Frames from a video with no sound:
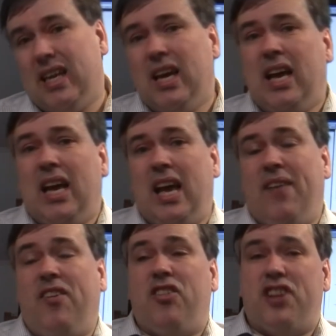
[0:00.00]
And
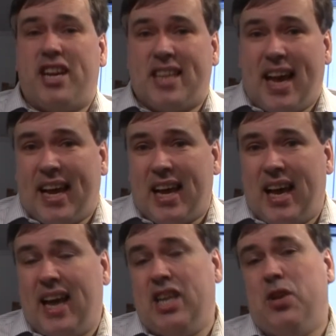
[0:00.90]
if you're an
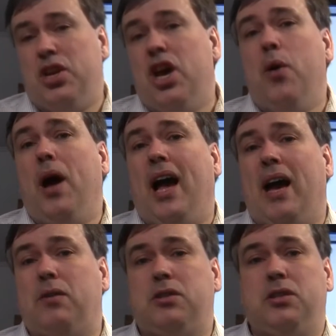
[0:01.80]
attacker and you
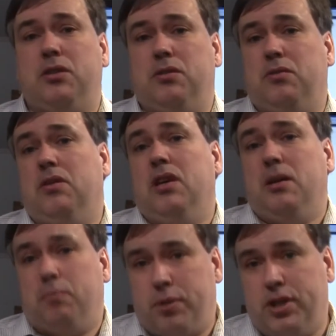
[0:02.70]
know how
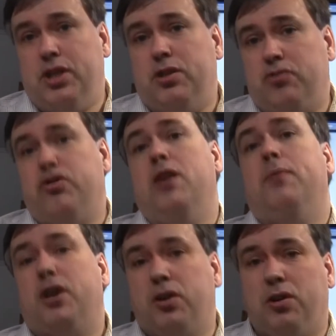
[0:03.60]
to
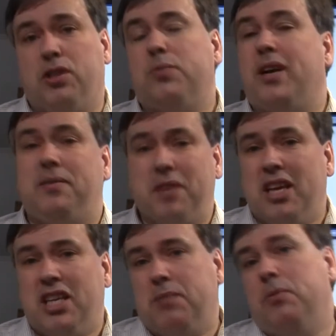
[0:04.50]
produce
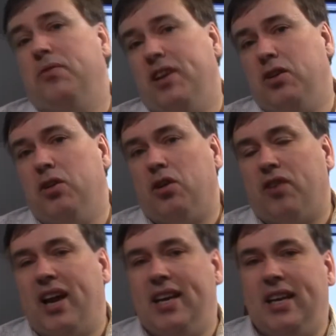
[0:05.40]
robocalls, well,
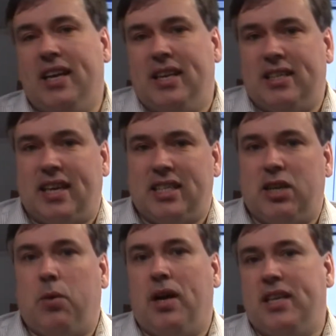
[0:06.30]
spoofing caller
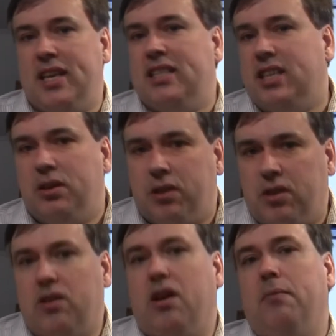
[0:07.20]
ID is actually quite
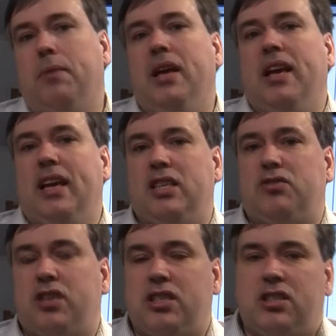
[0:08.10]
easy. You can look up
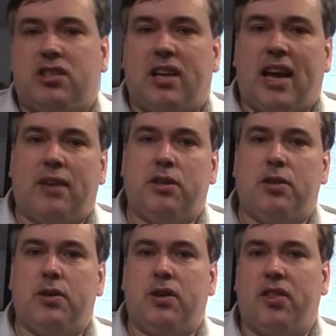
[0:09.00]
instructions
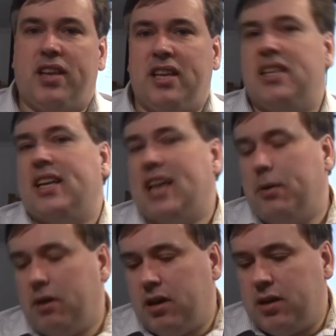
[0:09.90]
on how to do it on
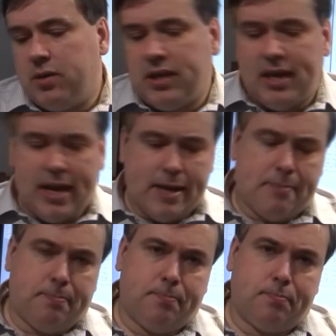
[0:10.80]
the internet. I won't go
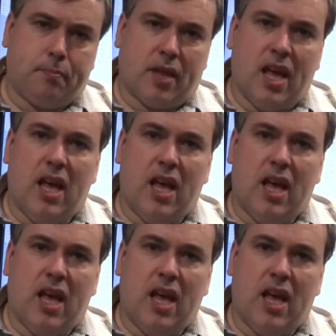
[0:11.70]
into it now.